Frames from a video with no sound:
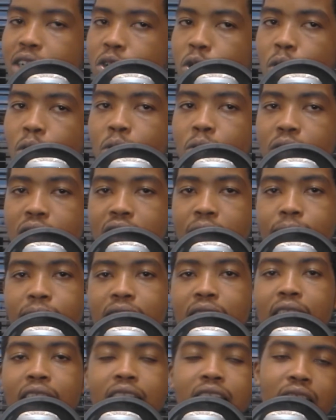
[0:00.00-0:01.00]
told with some
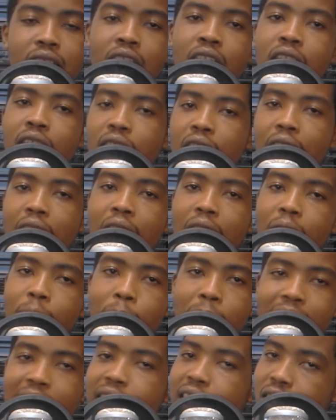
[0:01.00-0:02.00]
things.
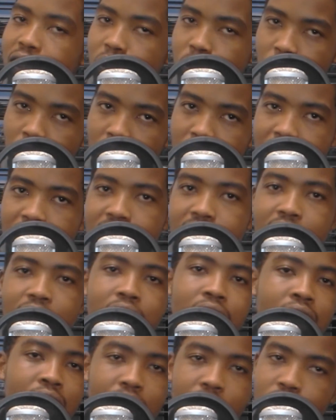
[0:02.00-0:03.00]
Blade, you don't listen.